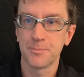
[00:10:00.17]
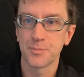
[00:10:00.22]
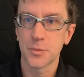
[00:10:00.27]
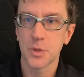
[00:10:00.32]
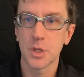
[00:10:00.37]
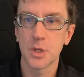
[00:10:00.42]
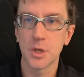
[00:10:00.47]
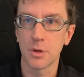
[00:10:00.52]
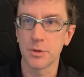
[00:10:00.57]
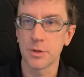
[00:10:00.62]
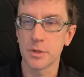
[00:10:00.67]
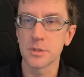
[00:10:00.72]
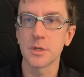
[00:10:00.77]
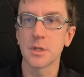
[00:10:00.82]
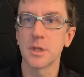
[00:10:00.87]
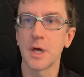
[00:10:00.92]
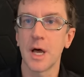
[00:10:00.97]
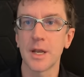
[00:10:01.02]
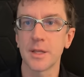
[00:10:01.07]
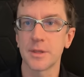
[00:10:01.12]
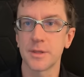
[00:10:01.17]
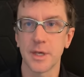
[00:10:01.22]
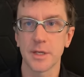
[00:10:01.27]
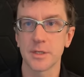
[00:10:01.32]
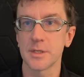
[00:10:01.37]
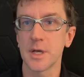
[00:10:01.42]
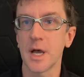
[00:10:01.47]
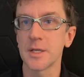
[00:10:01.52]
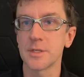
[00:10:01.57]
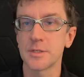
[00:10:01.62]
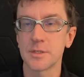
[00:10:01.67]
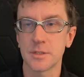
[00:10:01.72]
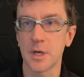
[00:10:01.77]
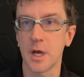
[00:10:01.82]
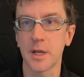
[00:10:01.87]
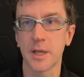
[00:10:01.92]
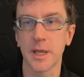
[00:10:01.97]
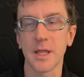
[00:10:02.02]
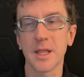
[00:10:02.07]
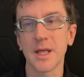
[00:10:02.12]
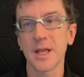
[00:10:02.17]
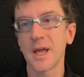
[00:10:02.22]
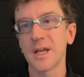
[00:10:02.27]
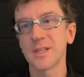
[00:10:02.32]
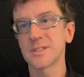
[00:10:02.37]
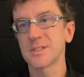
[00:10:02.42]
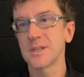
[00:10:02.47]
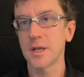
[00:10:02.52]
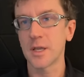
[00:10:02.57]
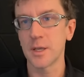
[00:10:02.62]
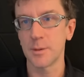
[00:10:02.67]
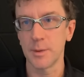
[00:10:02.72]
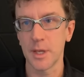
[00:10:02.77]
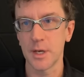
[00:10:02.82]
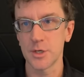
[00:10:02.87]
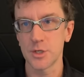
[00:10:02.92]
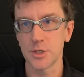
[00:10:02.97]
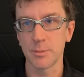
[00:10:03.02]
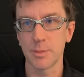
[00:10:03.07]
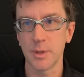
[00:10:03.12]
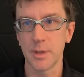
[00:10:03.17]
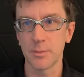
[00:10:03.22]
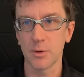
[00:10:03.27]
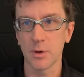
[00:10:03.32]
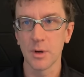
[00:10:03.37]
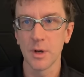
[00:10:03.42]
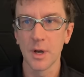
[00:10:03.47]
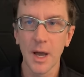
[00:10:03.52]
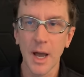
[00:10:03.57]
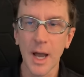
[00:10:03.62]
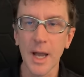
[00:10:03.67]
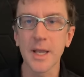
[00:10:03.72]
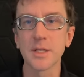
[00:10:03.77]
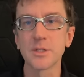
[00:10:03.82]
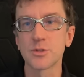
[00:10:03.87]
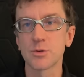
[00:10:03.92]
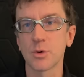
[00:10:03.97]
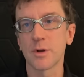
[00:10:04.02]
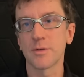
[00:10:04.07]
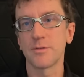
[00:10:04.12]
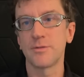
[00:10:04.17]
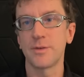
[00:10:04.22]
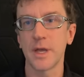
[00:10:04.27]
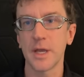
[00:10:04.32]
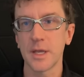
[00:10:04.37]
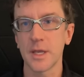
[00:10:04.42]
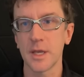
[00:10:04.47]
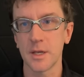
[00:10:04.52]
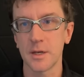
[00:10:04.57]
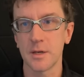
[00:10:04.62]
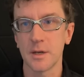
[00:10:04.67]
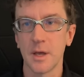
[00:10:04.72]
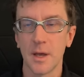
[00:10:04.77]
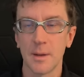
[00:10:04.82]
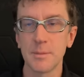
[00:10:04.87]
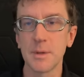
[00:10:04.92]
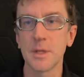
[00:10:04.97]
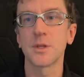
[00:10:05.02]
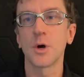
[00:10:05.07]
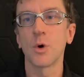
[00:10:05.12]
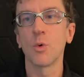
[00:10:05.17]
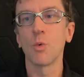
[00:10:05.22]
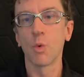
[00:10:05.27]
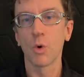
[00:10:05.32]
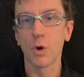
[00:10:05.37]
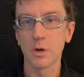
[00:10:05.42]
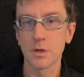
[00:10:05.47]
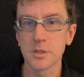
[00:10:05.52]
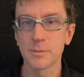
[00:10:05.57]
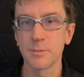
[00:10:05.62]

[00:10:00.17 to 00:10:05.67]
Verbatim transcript: You know, there's a lot of things I suck at. Like, I suck at managing people. I can sort of fake it. I'm not the worst